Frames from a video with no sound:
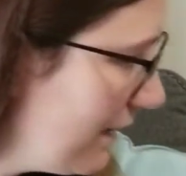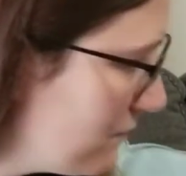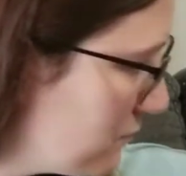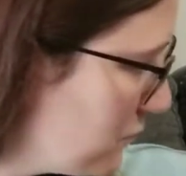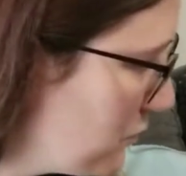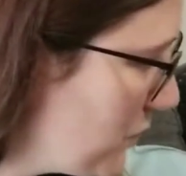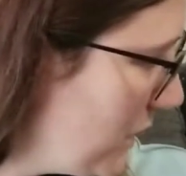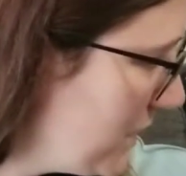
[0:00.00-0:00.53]
have
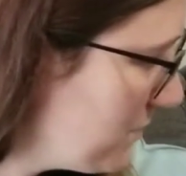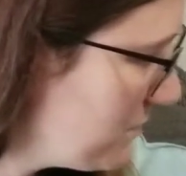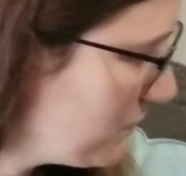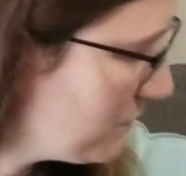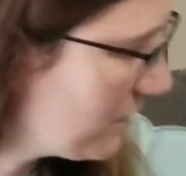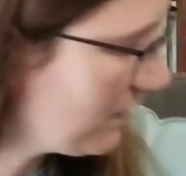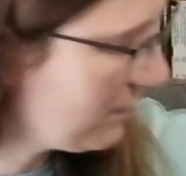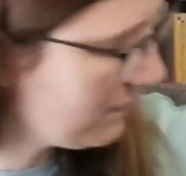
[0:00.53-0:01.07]
one
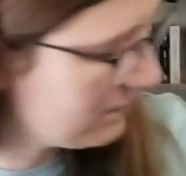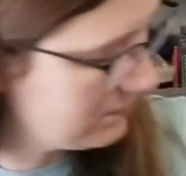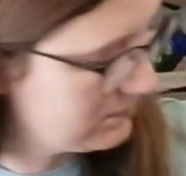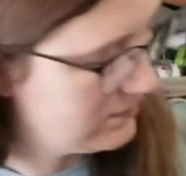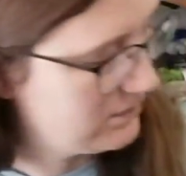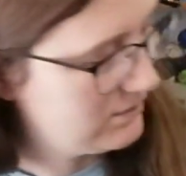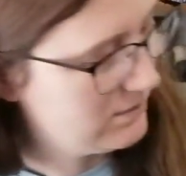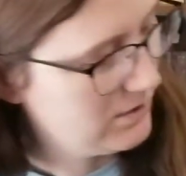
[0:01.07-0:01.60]
more
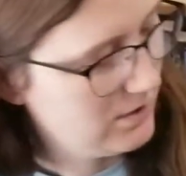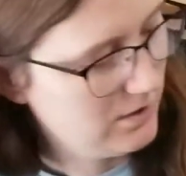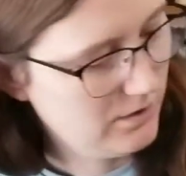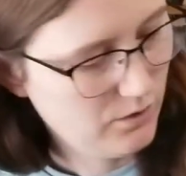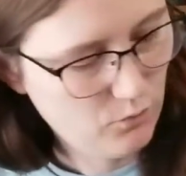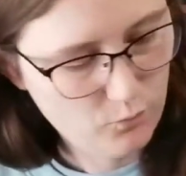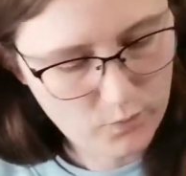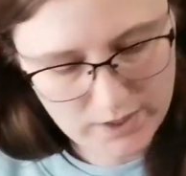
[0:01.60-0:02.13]

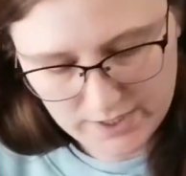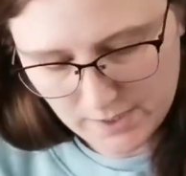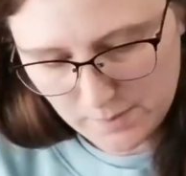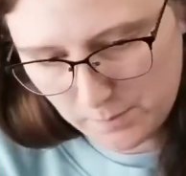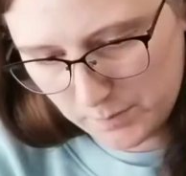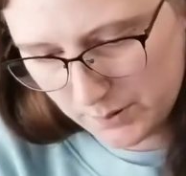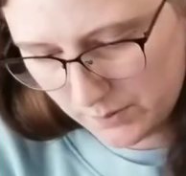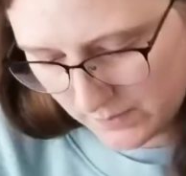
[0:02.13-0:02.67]
whip,
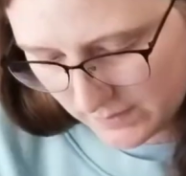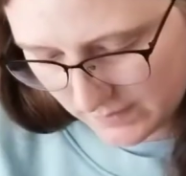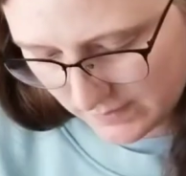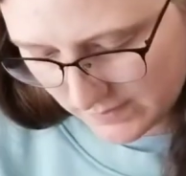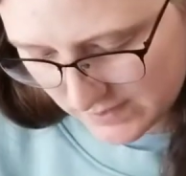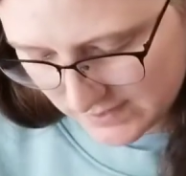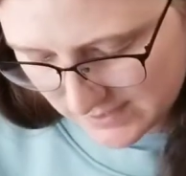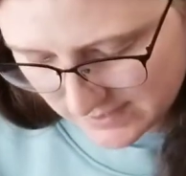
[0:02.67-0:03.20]
and
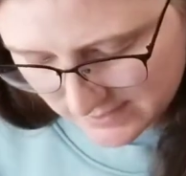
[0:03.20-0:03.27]
this is